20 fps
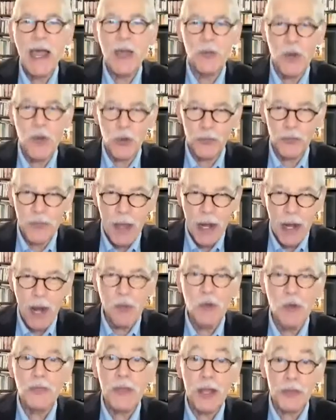I wrote that. I
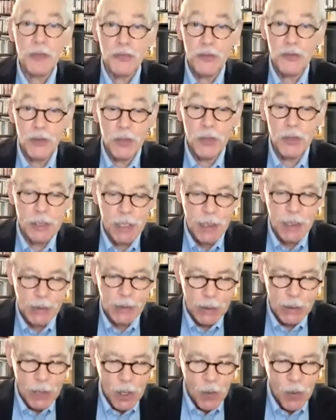wrote that 30 years
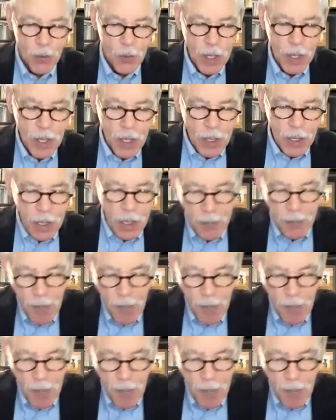ago in